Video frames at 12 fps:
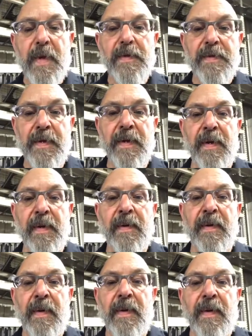So
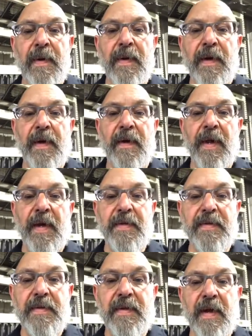
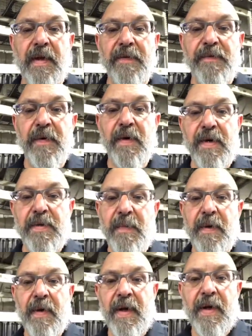that's kind of For
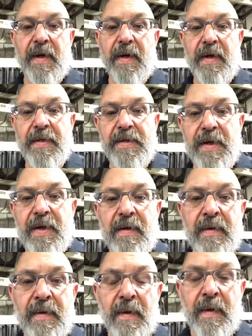Exploring in a
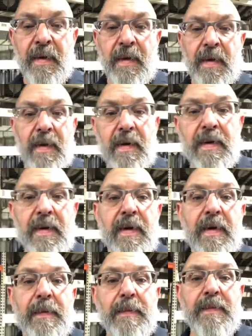nutshell.
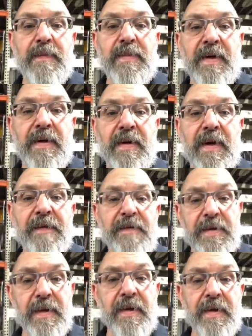So give
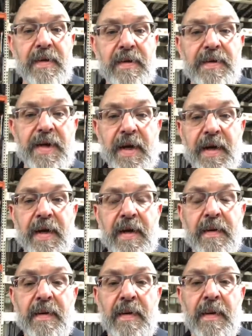us a look, check it out.